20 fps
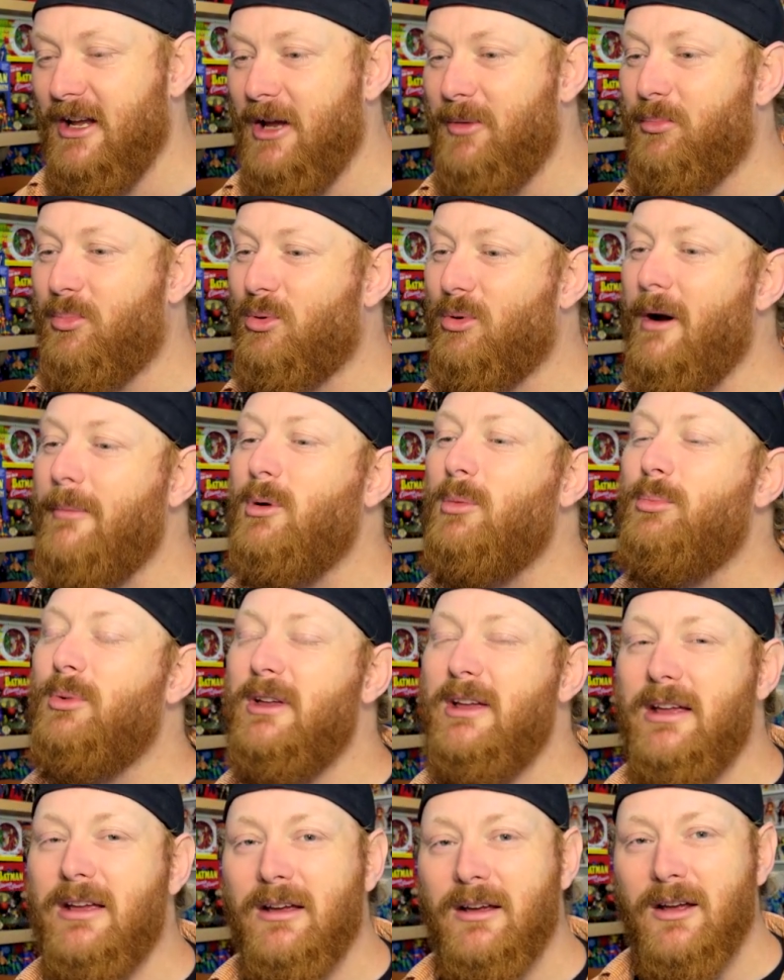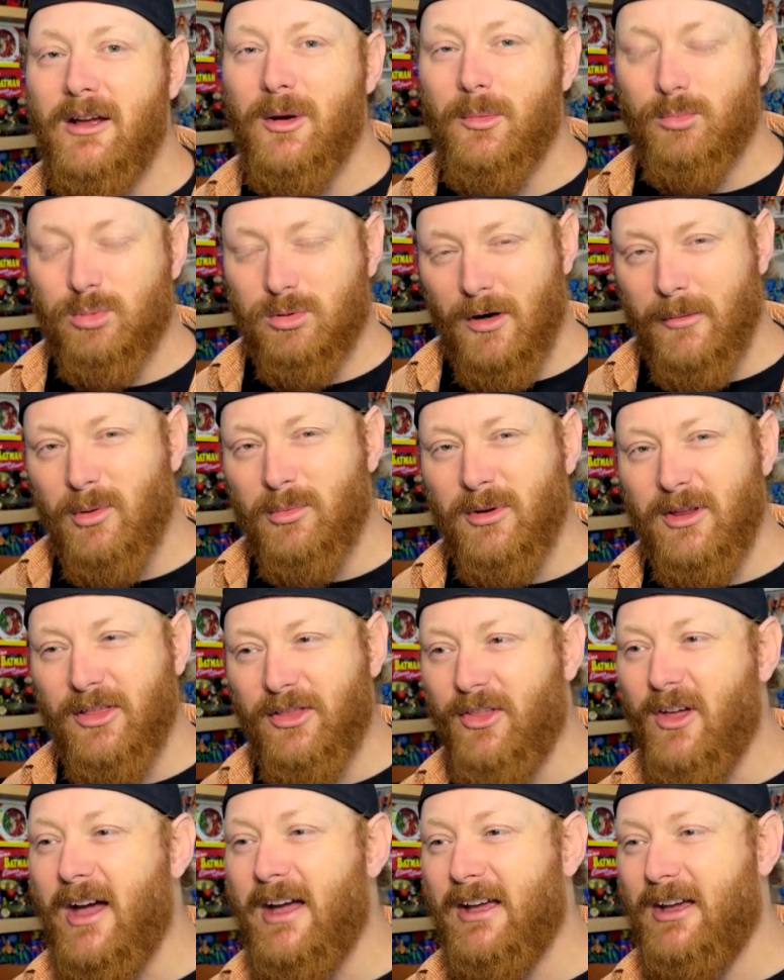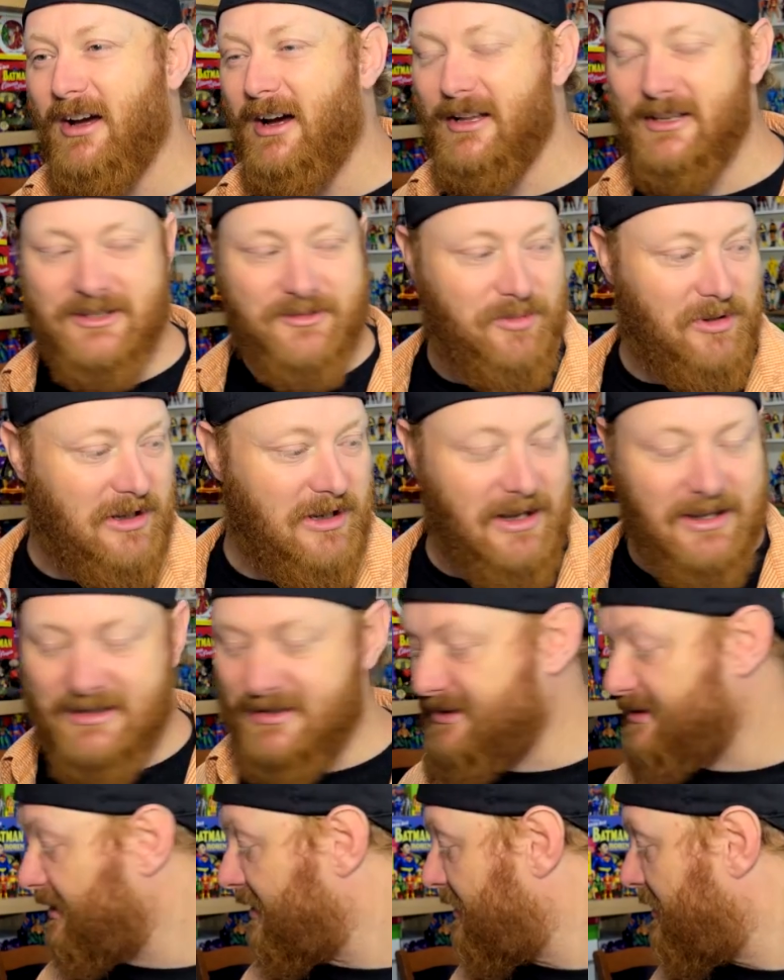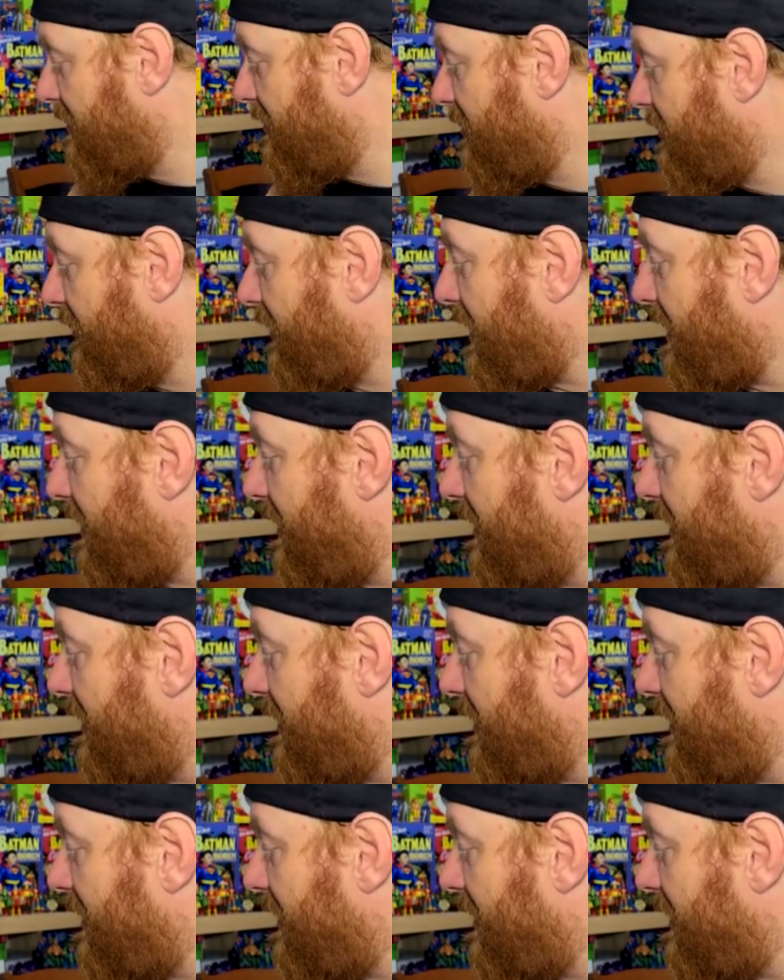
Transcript: and probably probably thigh cuts because that